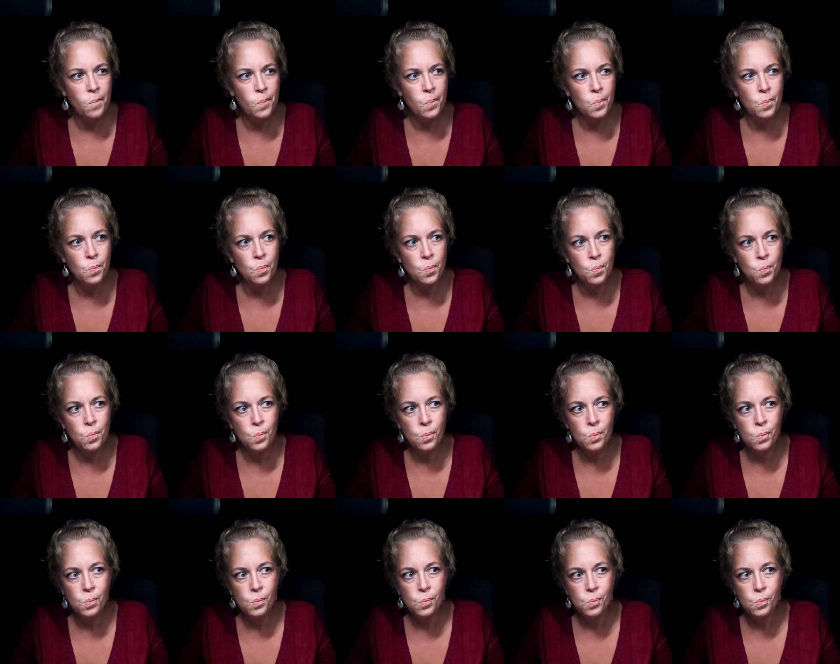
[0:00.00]

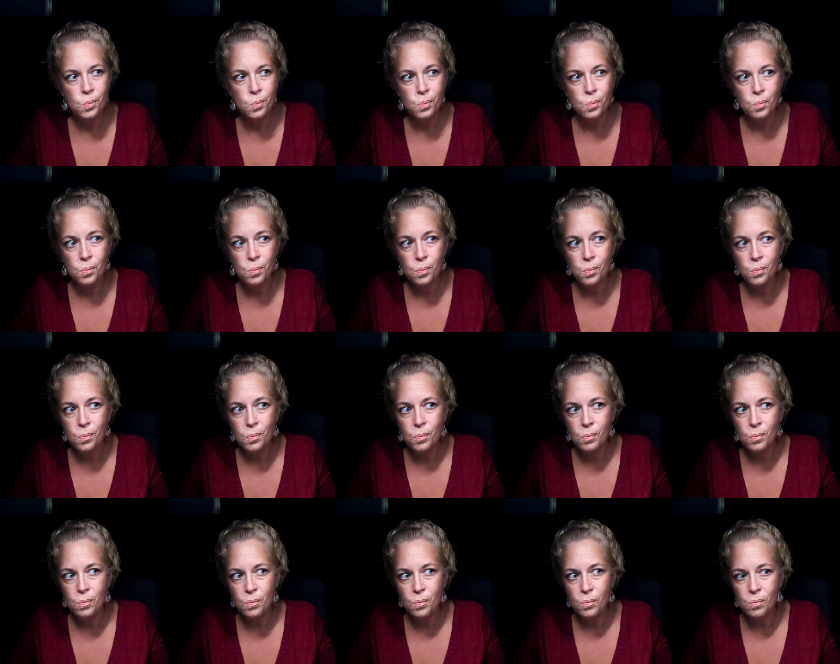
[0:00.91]

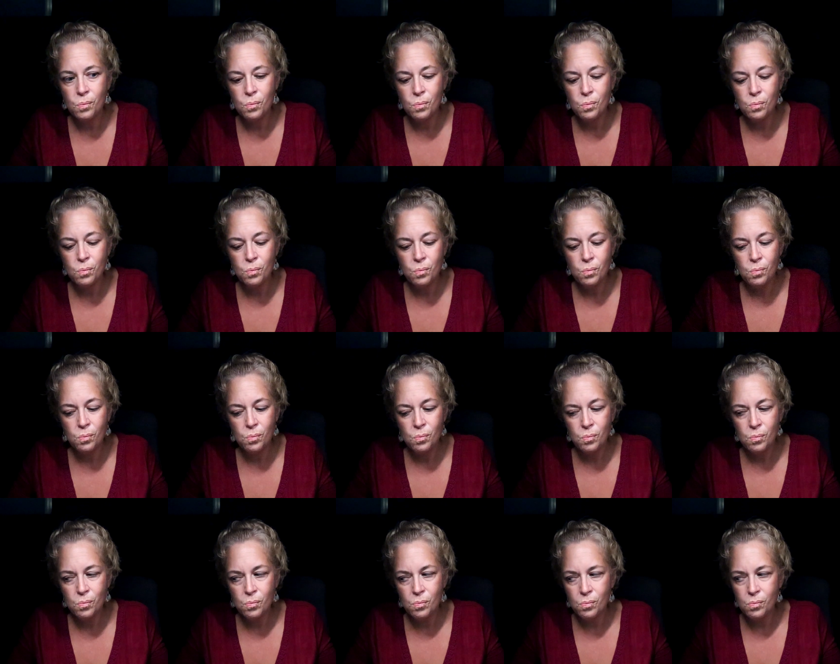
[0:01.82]

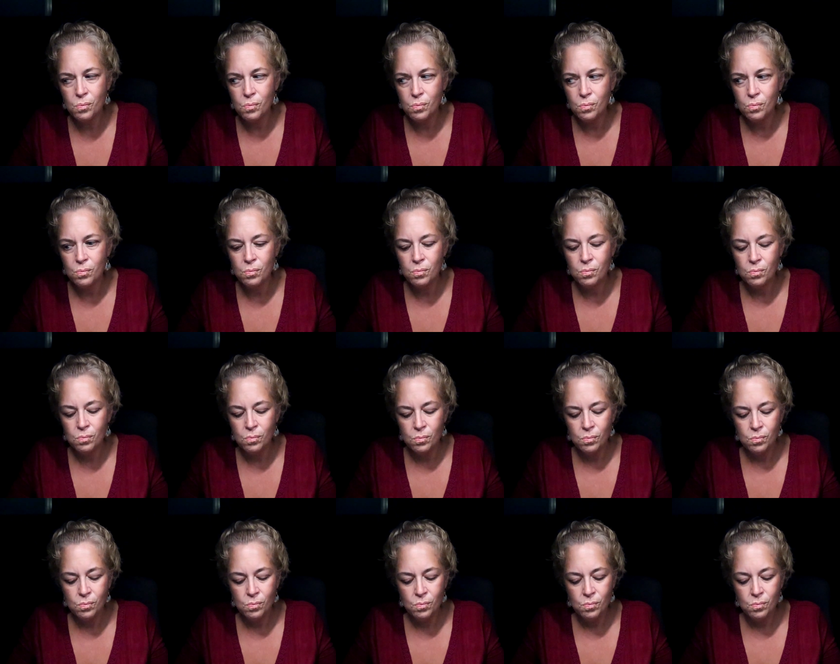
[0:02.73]
Nothing is said.